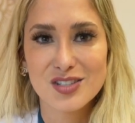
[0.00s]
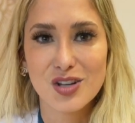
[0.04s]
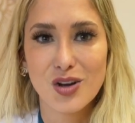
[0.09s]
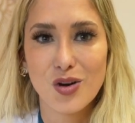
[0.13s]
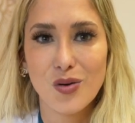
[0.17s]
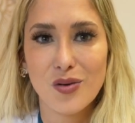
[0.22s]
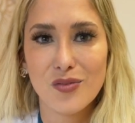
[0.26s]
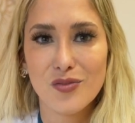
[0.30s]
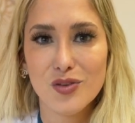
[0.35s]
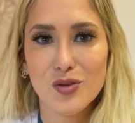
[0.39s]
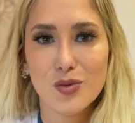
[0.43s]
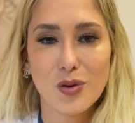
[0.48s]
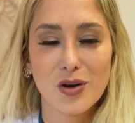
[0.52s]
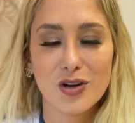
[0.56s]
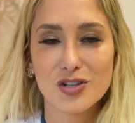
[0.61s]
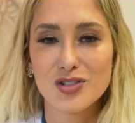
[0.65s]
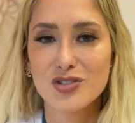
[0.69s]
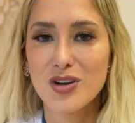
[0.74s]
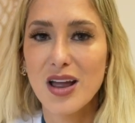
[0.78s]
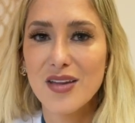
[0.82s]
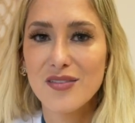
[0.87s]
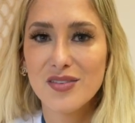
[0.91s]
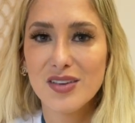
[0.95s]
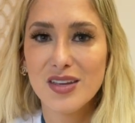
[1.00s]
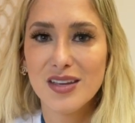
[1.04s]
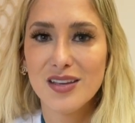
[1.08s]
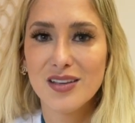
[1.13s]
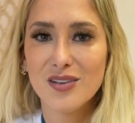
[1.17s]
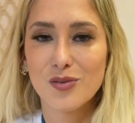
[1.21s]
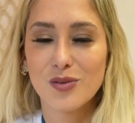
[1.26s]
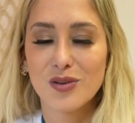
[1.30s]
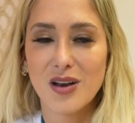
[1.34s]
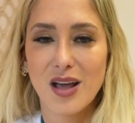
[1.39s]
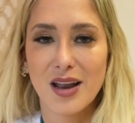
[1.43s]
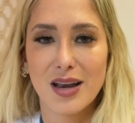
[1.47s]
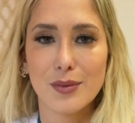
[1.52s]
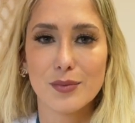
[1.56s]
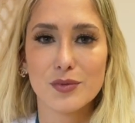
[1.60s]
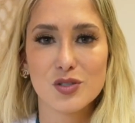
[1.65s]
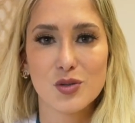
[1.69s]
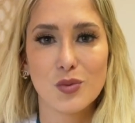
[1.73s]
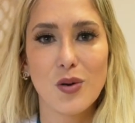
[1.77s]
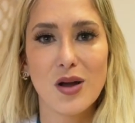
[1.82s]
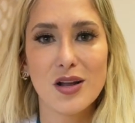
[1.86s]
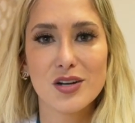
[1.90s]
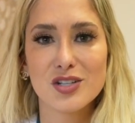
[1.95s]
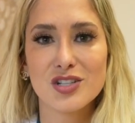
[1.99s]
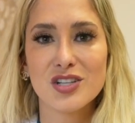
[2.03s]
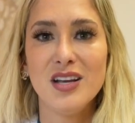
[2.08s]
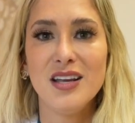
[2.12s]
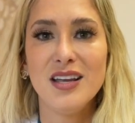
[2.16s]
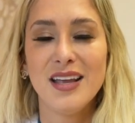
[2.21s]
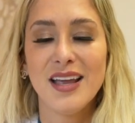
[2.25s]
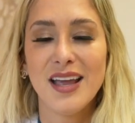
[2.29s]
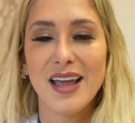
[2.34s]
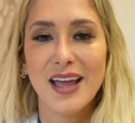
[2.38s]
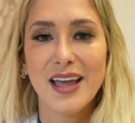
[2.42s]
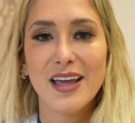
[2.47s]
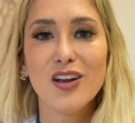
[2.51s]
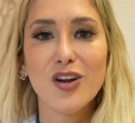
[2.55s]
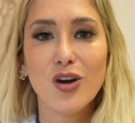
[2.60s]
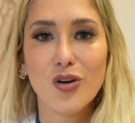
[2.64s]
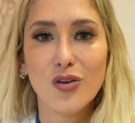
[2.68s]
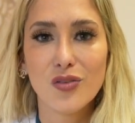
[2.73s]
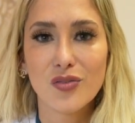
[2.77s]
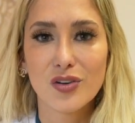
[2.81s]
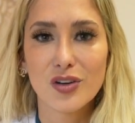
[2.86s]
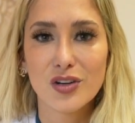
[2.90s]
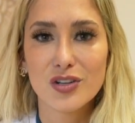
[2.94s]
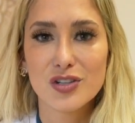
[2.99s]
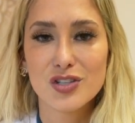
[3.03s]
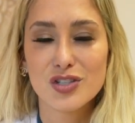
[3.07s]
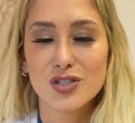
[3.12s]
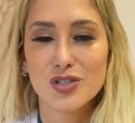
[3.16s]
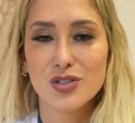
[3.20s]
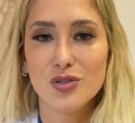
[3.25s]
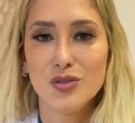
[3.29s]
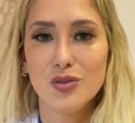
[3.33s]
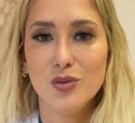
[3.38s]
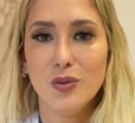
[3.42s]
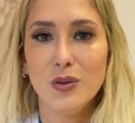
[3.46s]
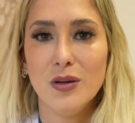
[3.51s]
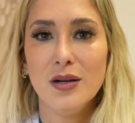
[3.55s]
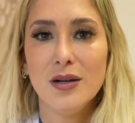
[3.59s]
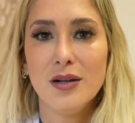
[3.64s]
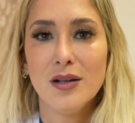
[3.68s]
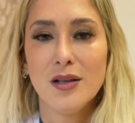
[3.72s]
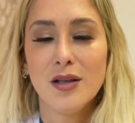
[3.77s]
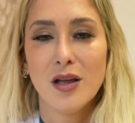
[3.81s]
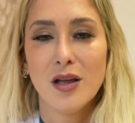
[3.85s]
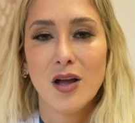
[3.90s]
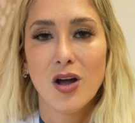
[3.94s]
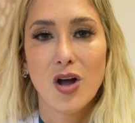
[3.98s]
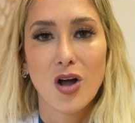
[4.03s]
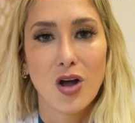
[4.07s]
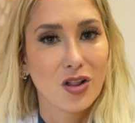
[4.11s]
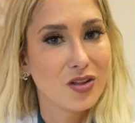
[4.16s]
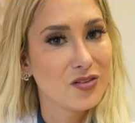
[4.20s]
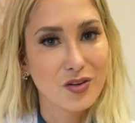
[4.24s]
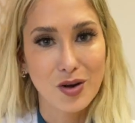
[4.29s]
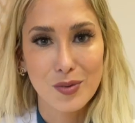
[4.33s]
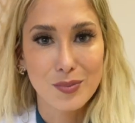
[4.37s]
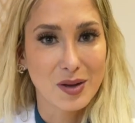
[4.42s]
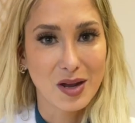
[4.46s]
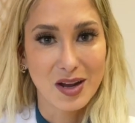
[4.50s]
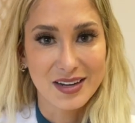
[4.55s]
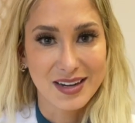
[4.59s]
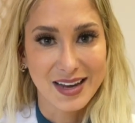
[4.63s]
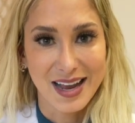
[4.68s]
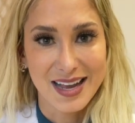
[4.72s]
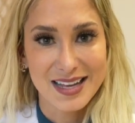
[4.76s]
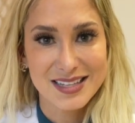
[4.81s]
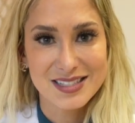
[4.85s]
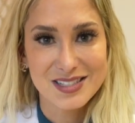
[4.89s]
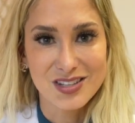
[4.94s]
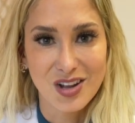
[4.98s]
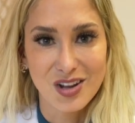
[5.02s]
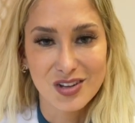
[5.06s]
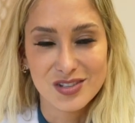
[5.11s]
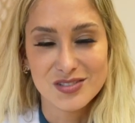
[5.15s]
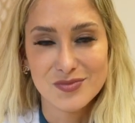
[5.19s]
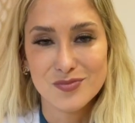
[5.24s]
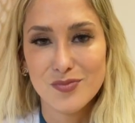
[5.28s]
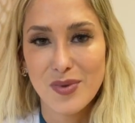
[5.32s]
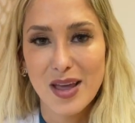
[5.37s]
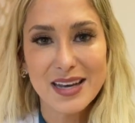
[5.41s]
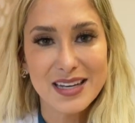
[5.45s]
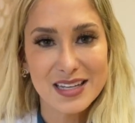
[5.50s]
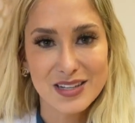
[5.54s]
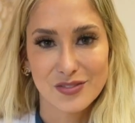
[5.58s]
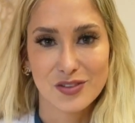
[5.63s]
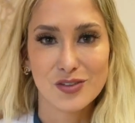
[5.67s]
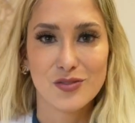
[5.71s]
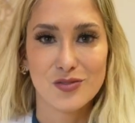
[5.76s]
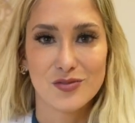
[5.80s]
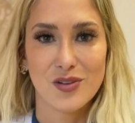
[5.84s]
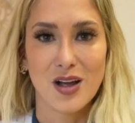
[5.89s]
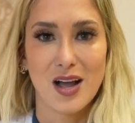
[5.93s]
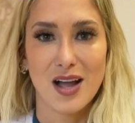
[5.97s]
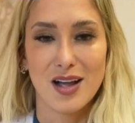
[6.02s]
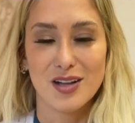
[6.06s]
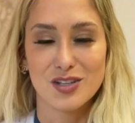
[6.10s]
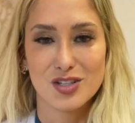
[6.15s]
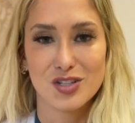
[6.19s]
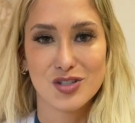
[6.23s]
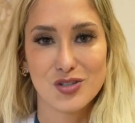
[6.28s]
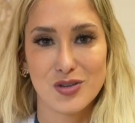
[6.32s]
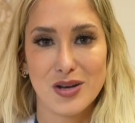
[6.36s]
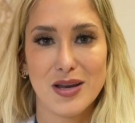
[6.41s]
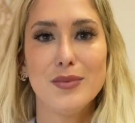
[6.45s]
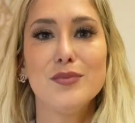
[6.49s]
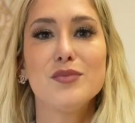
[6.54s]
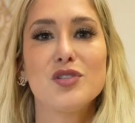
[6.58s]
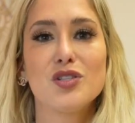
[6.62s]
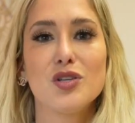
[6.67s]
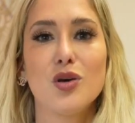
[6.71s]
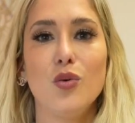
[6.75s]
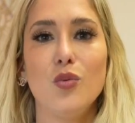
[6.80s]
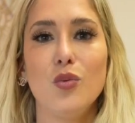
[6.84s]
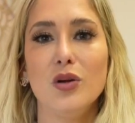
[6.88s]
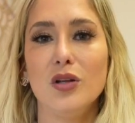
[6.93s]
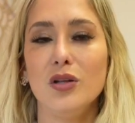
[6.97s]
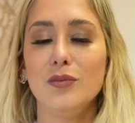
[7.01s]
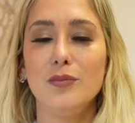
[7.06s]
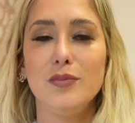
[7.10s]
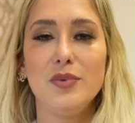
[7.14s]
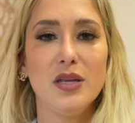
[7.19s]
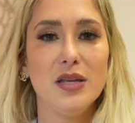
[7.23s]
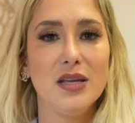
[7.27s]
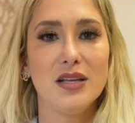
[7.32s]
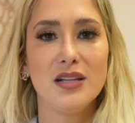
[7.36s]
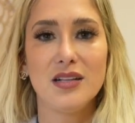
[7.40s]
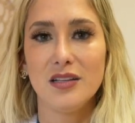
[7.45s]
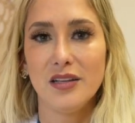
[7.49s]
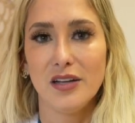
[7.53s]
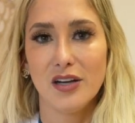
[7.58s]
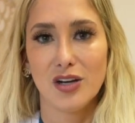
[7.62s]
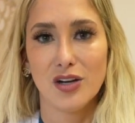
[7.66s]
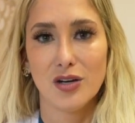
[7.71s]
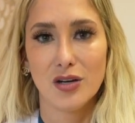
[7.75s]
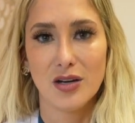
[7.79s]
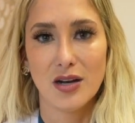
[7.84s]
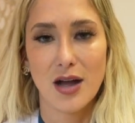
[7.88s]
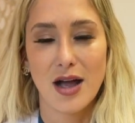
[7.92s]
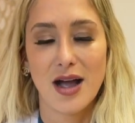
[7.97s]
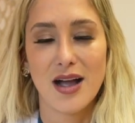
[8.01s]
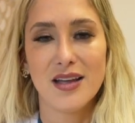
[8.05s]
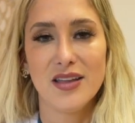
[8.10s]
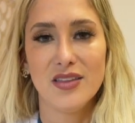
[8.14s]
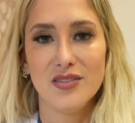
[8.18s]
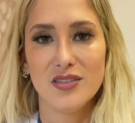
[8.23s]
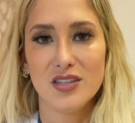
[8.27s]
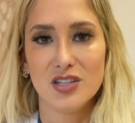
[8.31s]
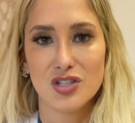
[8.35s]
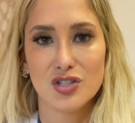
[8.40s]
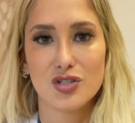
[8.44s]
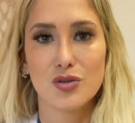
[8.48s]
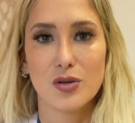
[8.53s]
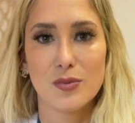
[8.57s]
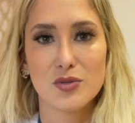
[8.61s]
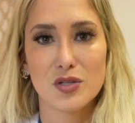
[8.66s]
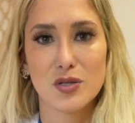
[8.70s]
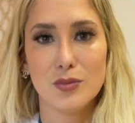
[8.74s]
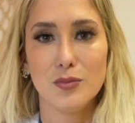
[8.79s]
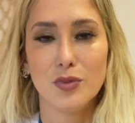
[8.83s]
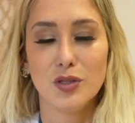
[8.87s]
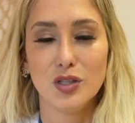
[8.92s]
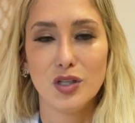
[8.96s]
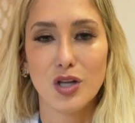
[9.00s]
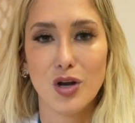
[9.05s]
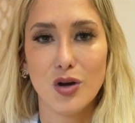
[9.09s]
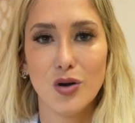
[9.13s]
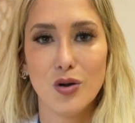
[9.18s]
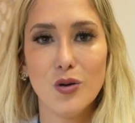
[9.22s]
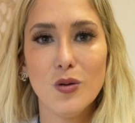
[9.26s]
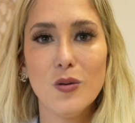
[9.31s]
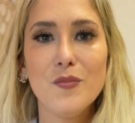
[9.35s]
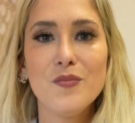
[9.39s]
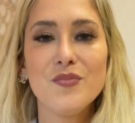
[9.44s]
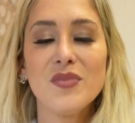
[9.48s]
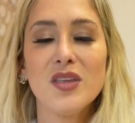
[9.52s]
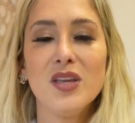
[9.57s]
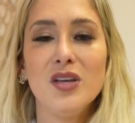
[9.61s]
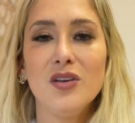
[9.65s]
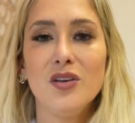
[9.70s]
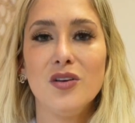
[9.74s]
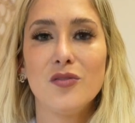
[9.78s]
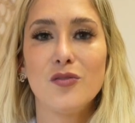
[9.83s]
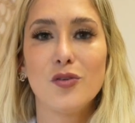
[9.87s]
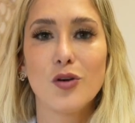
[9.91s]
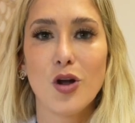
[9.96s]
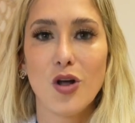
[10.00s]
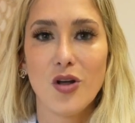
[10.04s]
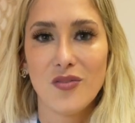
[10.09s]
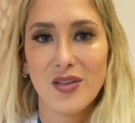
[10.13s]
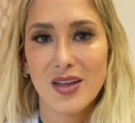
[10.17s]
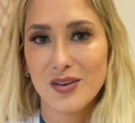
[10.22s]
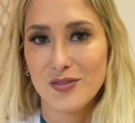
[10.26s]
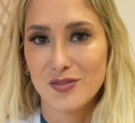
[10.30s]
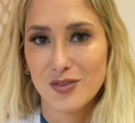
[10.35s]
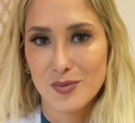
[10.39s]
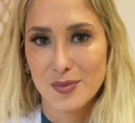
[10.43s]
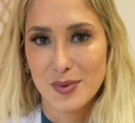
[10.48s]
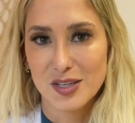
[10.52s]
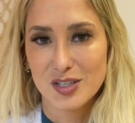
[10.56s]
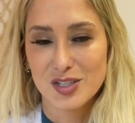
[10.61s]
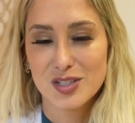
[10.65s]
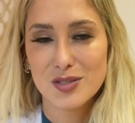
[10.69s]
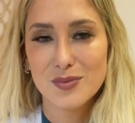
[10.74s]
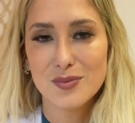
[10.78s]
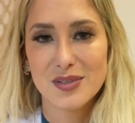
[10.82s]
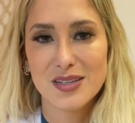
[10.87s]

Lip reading: So if you are driving or not able to watch, head over to all of our podcasts on many different streams, so we'll be clear in the description below for all that information.